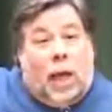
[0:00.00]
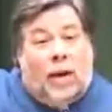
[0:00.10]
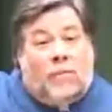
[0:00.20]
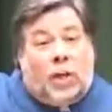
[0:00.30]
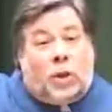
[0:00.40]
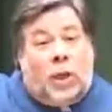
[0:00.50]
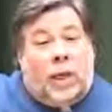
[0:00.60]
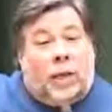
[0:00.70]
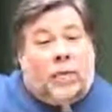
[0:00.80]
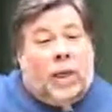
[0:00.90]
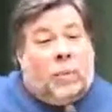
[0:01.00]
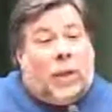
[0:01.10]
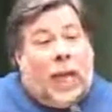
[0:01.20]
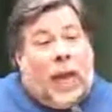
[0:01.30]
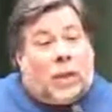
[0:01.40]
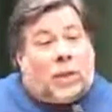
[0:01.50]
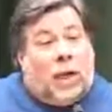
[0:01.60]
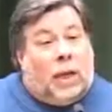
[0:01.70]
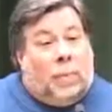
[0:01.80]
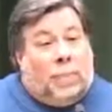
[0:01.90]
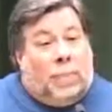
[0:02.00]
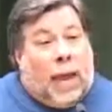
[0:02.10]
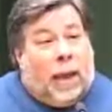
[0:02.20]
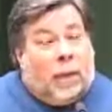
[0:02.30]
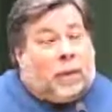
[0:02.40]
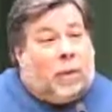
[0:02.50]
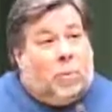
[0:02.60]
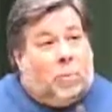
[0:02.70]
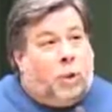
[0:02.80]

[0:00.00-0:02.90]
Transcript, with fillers: And eventually they relaxed and it went bad and they said,